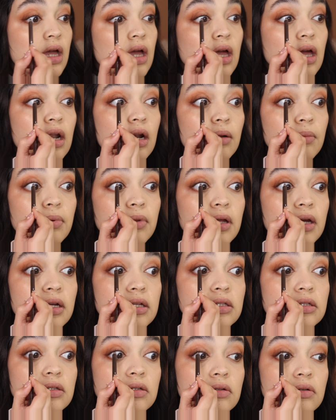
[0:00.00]
and apply
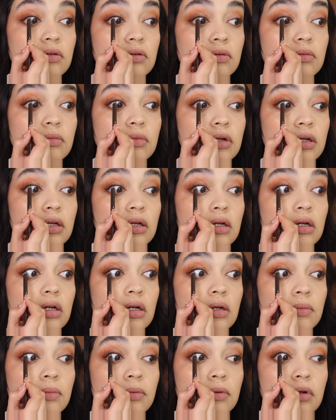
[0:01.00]
it to my
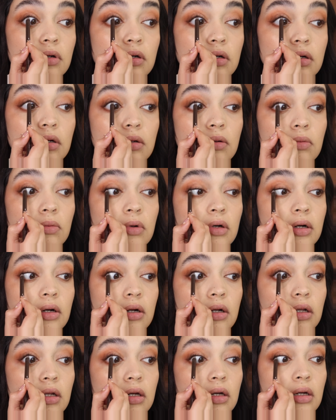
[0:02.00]
upper
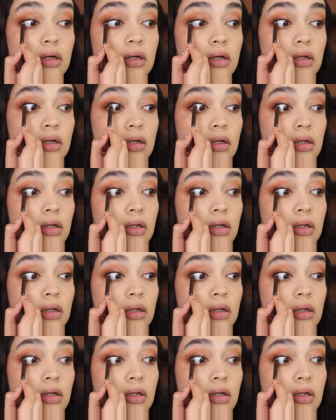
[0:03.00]
waterline.